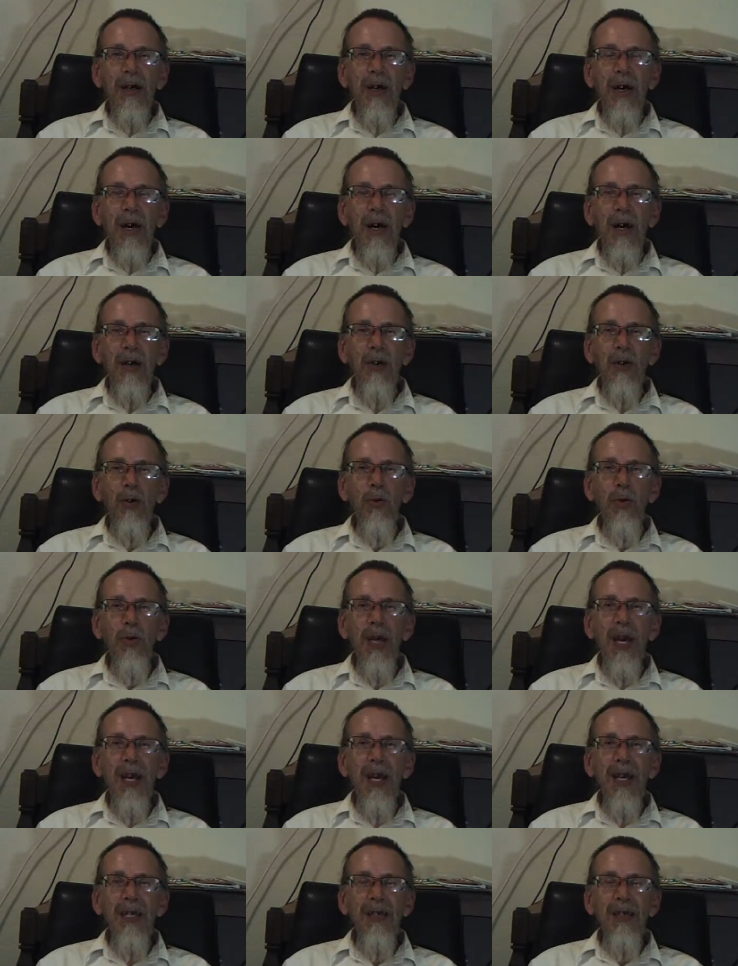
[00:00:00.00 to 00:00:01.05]
and who
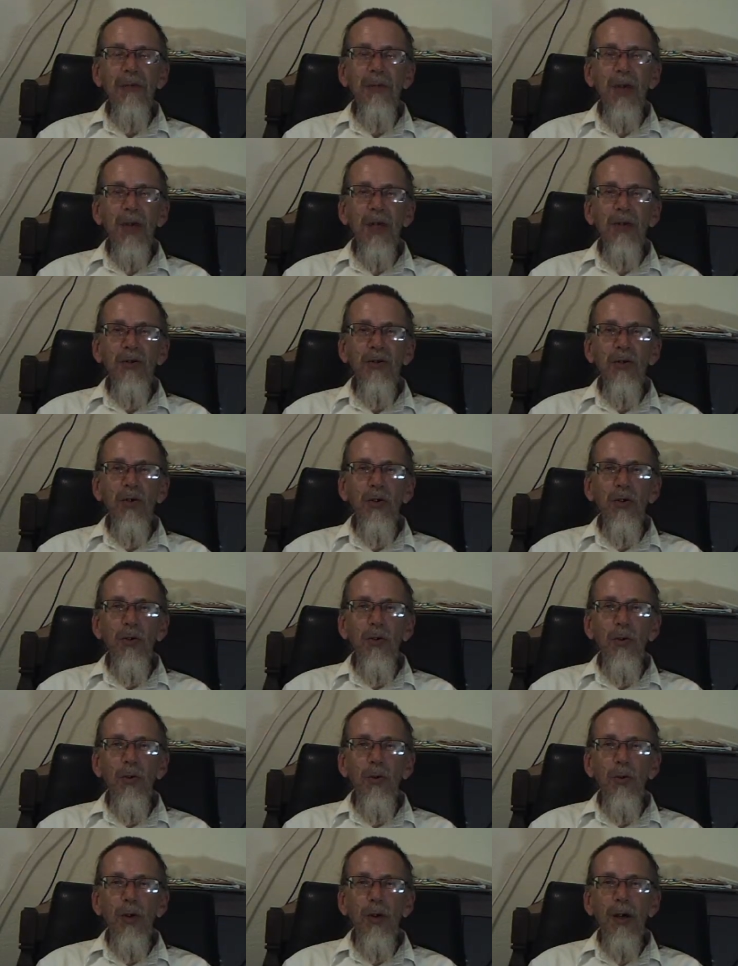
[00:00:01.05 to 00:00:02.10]
cares if it can do
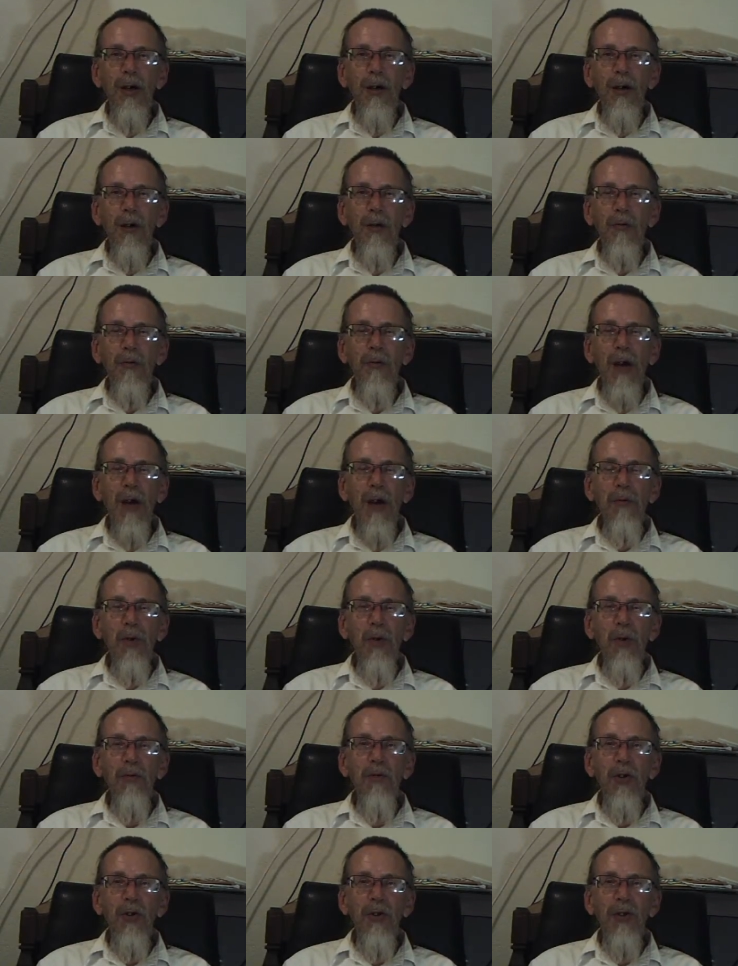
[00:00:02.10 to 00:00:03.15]

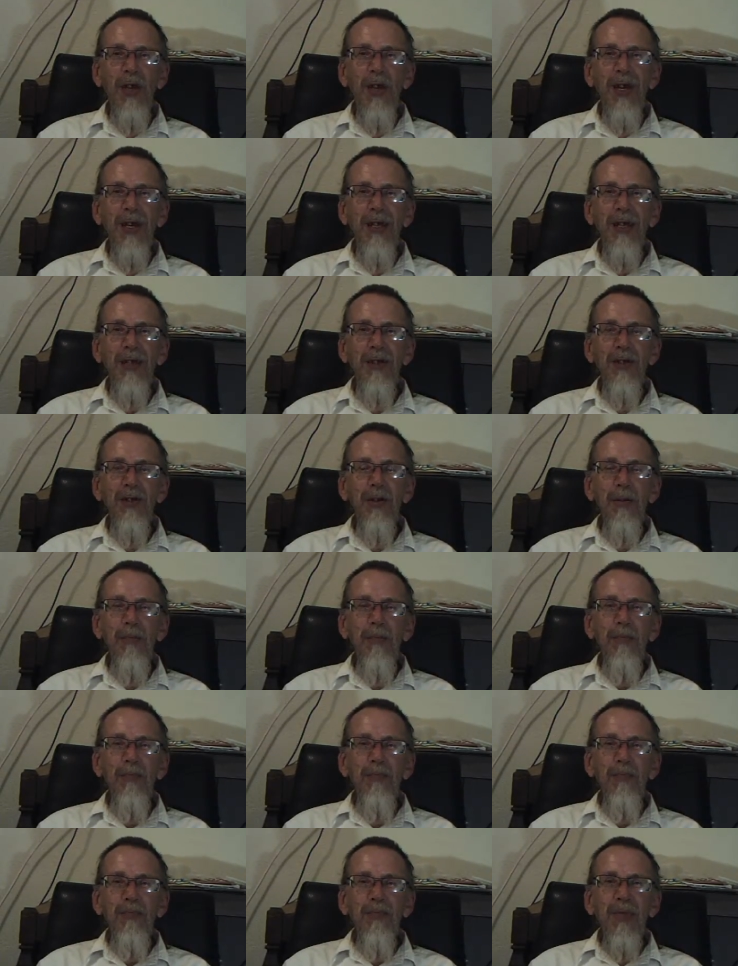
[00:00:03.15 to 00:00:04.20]
500 things
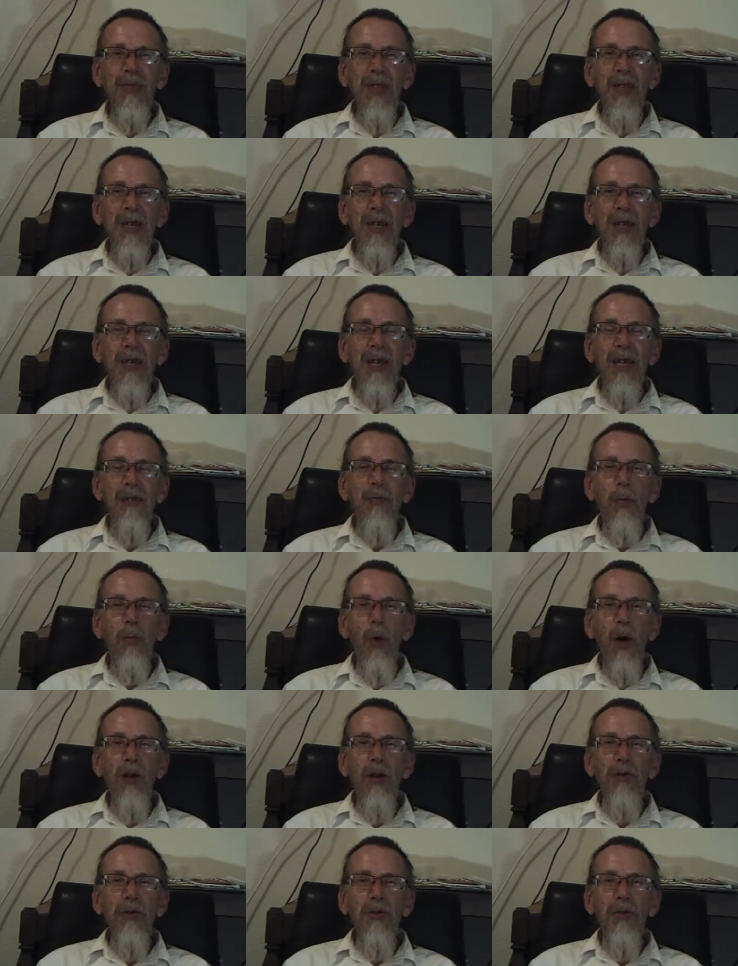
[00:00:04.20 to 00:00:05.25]
if one
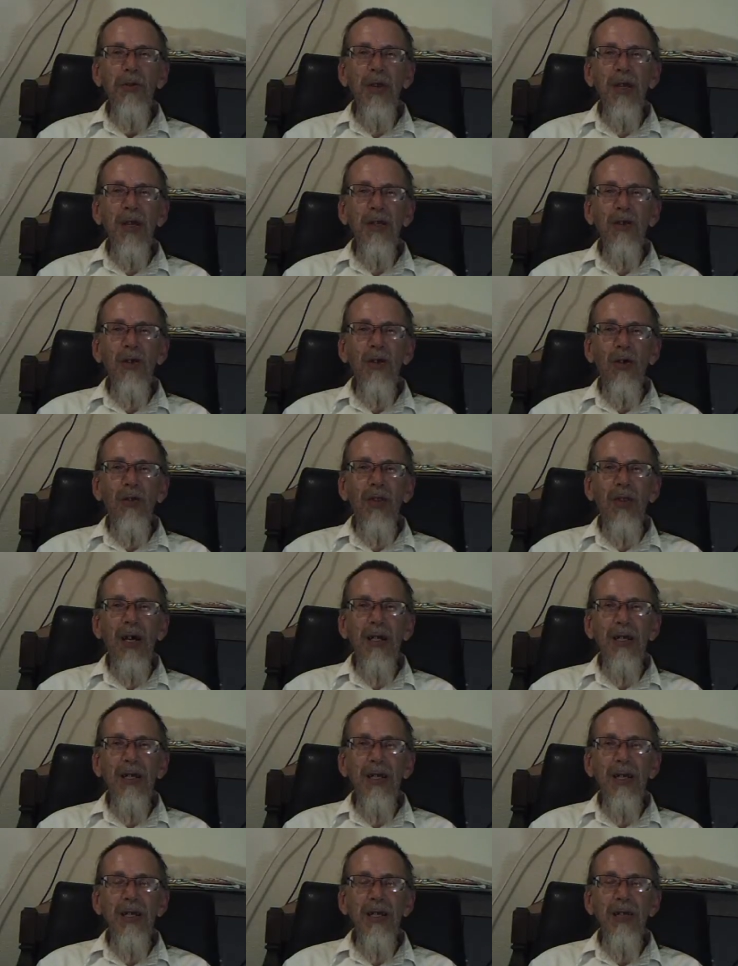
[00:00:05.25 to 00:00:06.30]
of the things on that
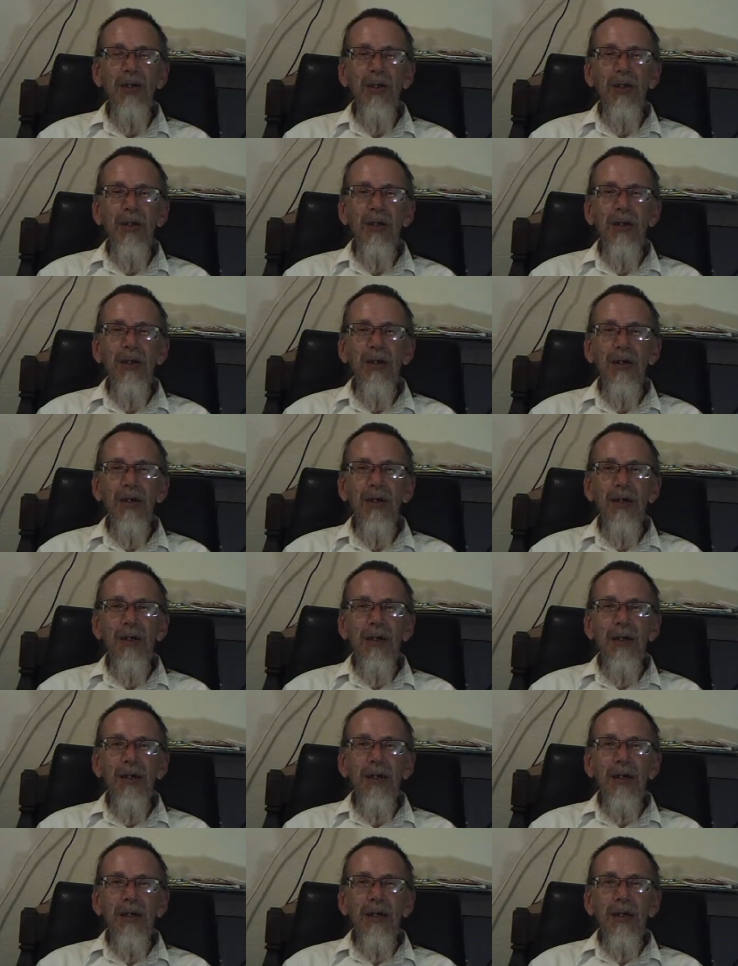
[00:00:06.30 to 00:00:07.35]
list
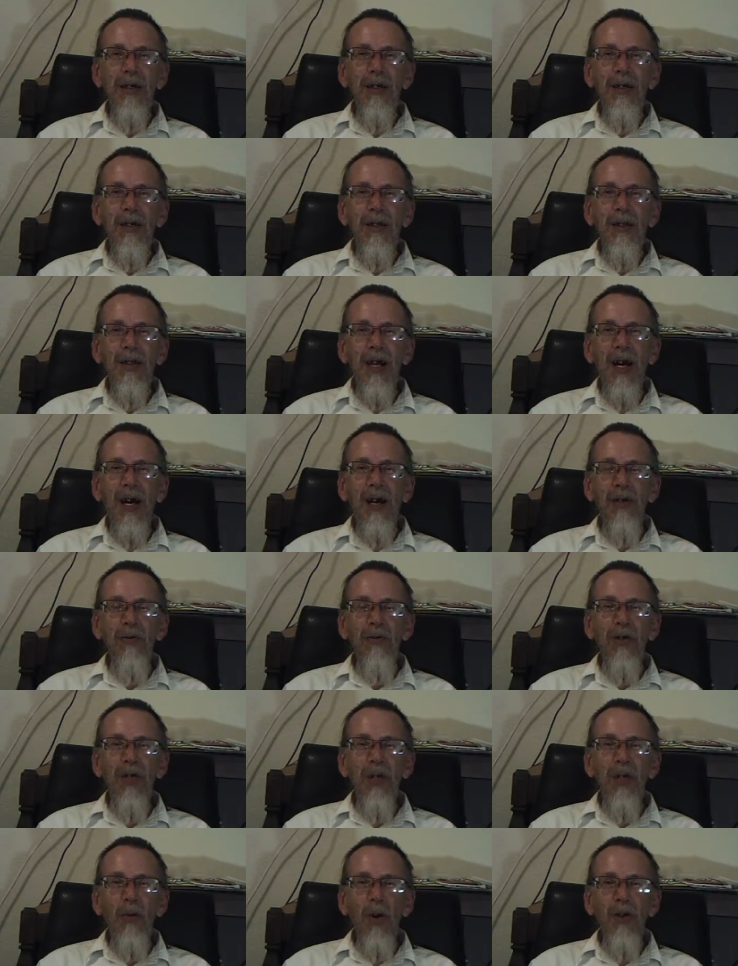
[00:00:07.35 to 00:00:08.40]
that I
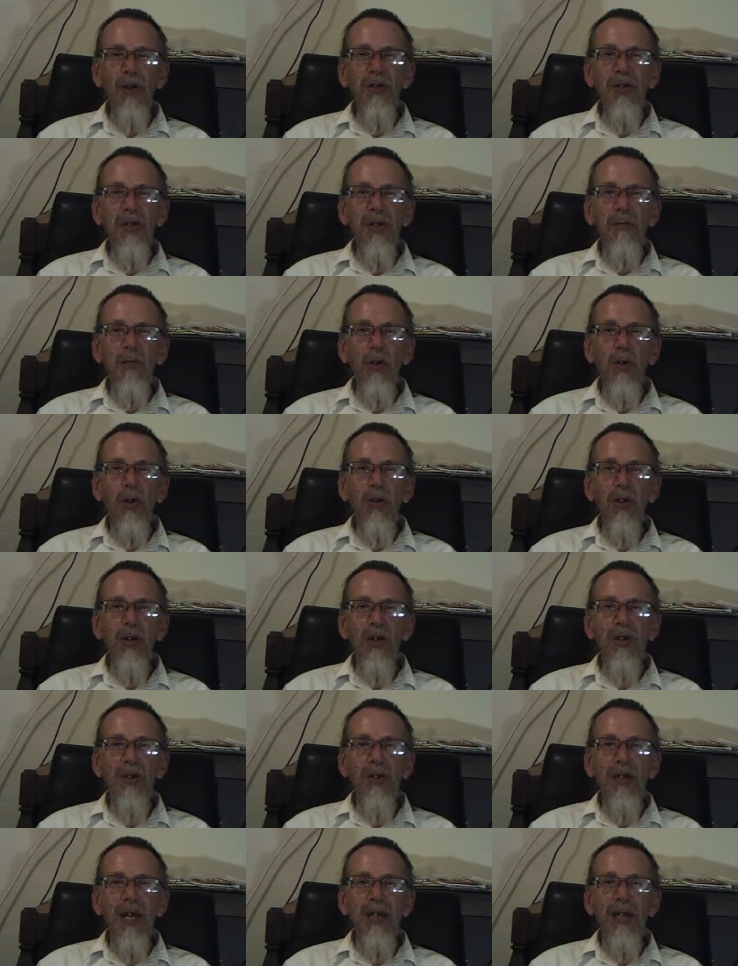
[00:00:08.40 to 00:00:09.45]
really want it for
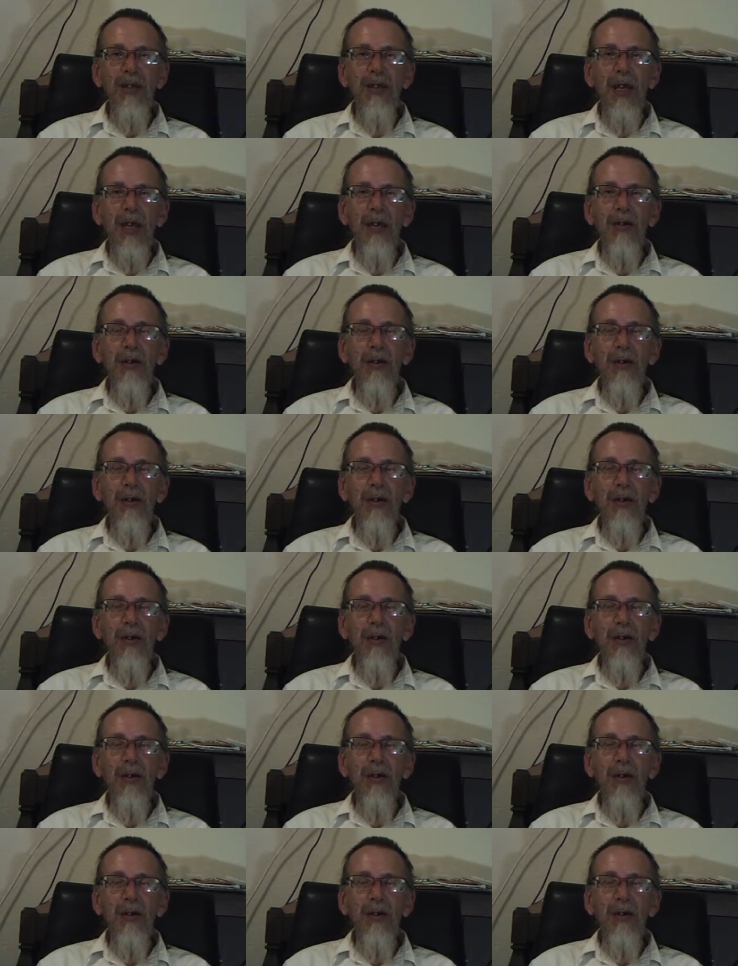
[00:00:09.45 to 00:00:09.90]
doesn't exist.